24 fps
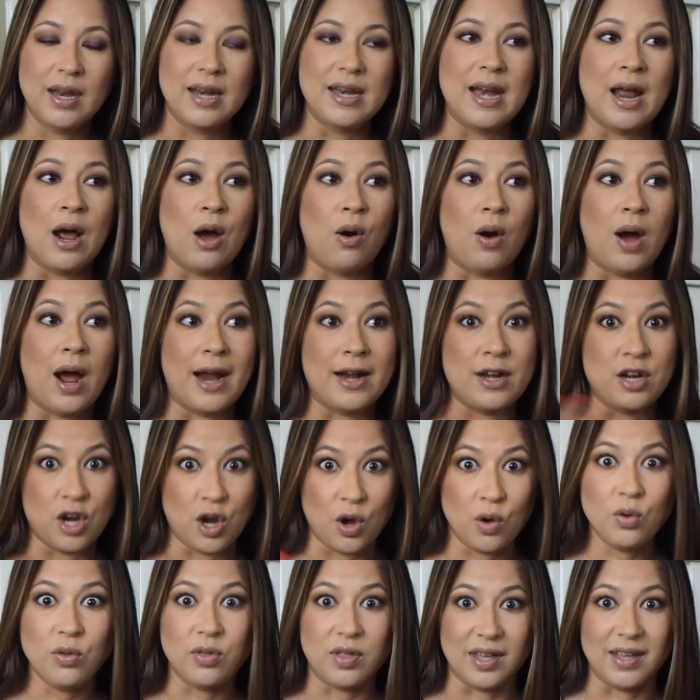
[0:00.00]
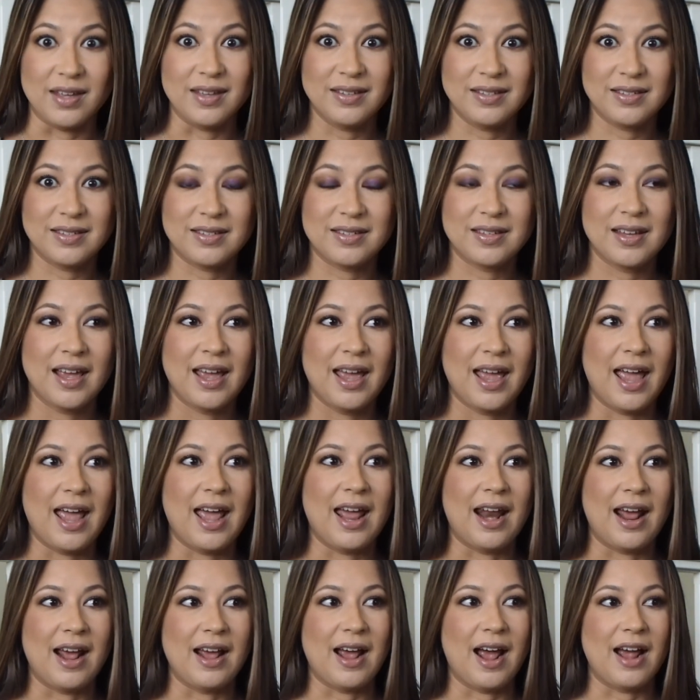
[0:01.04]
Now I know this,
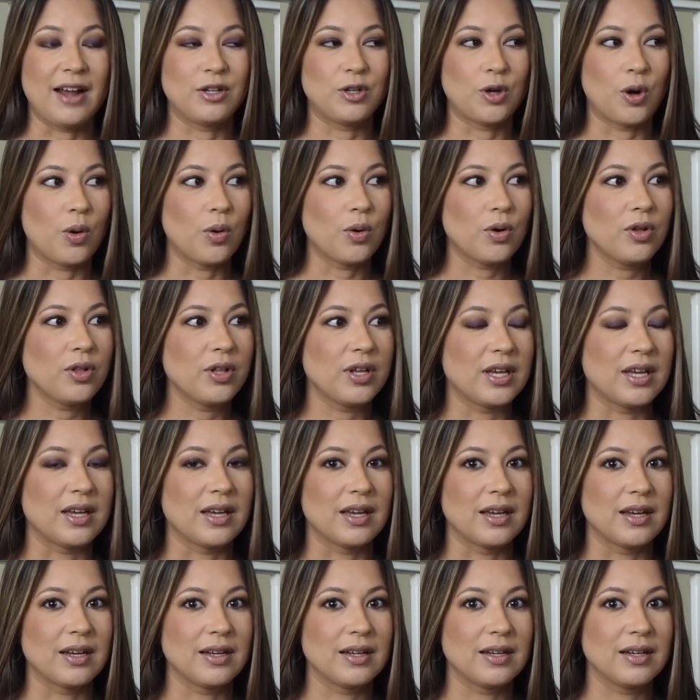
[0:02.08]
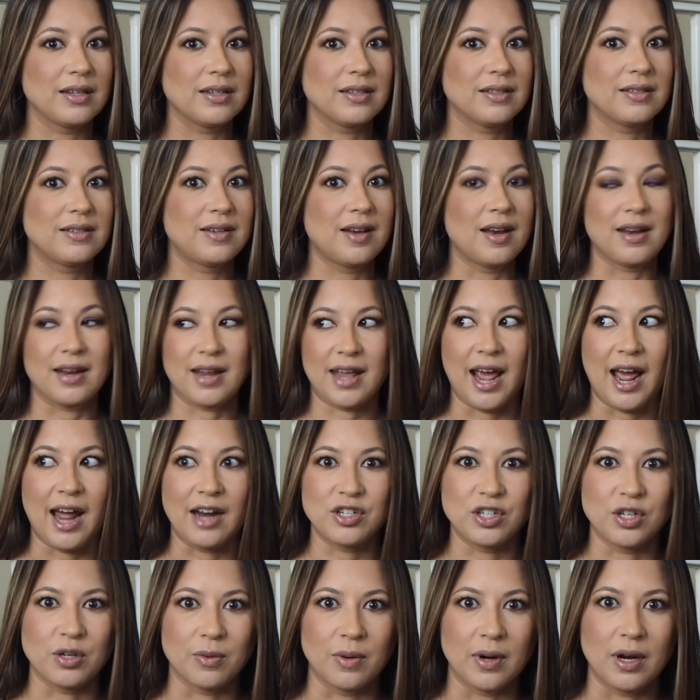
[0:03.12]
and I totally didn't
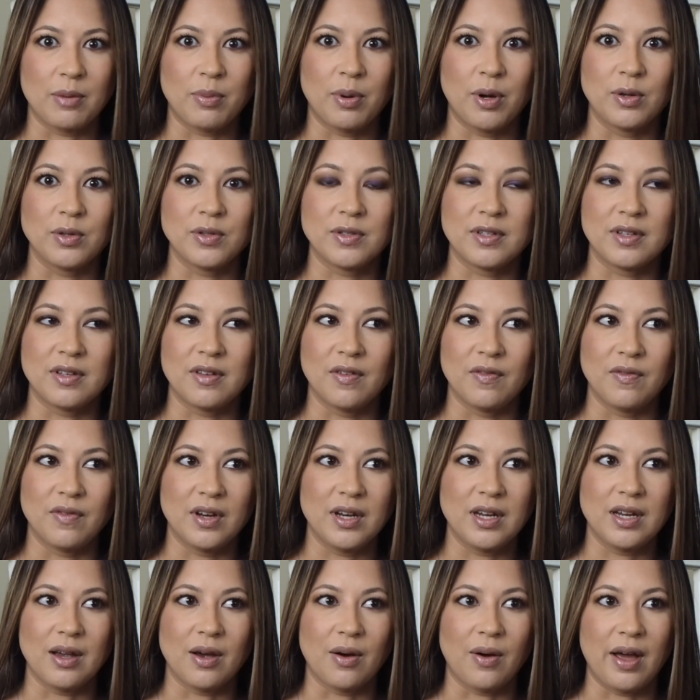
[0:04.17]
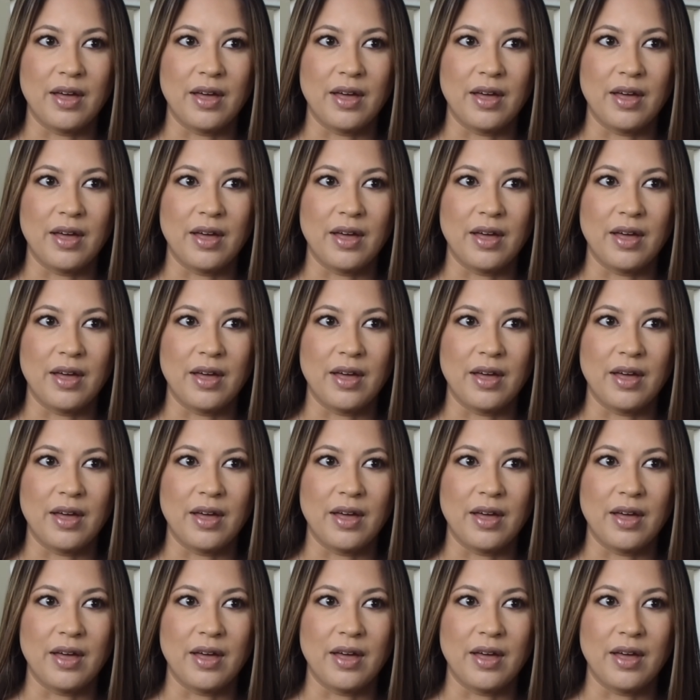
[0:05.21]
catch it when I posted the video.